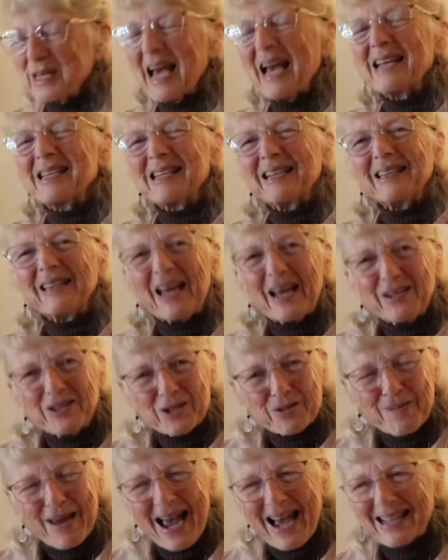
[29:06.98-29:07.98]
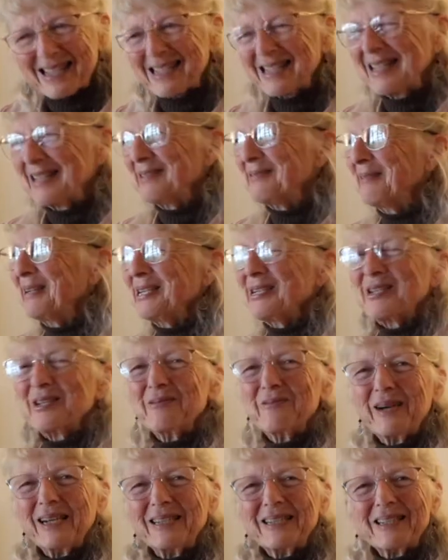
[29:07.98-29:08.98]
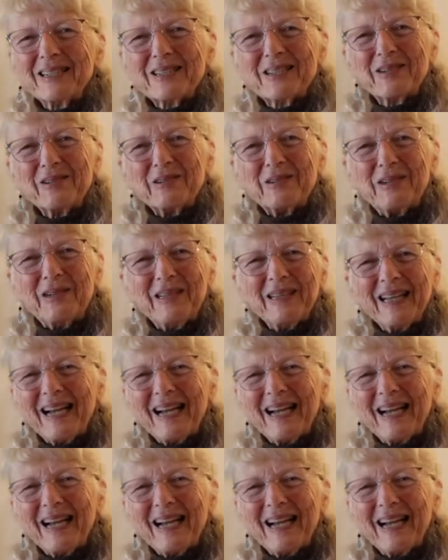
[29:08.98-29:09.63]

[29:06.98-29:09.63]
as a lunch basket when she went to school.